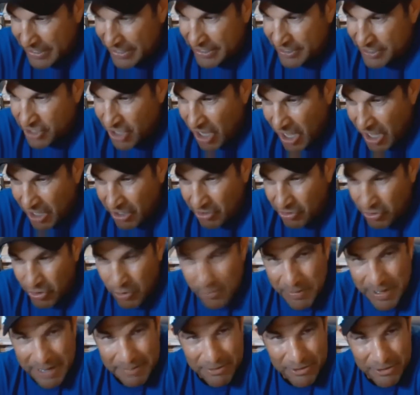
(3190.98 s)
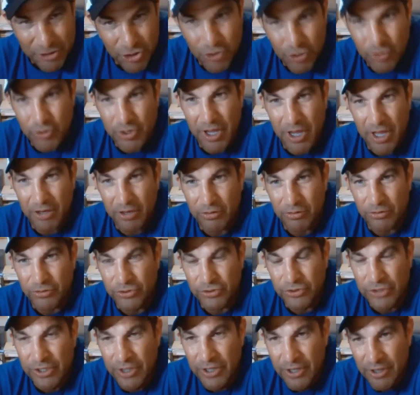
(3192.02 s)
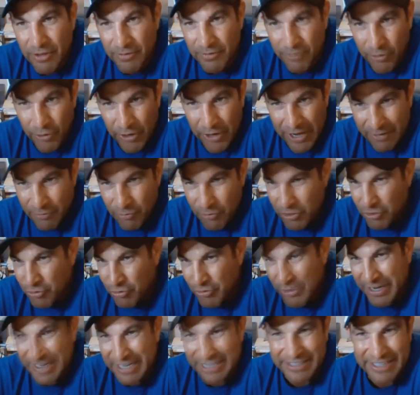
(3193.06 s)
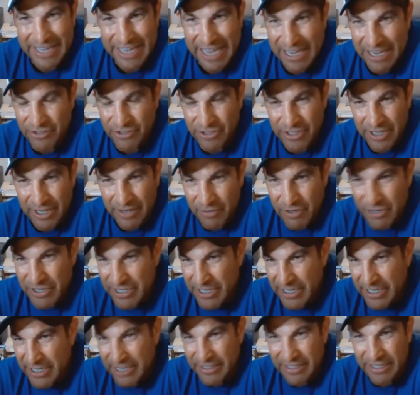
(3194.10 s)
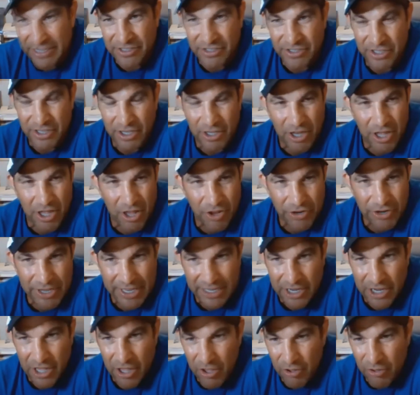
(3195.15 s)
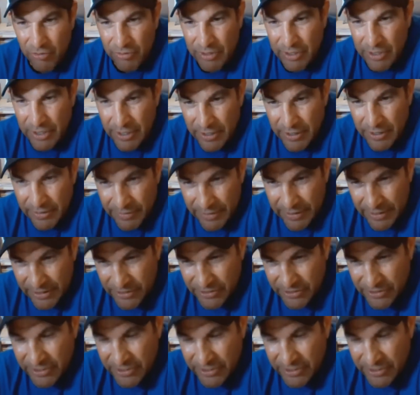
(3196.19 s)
$1 or maybe $2 for every transaction, every ticket they sell all day long. They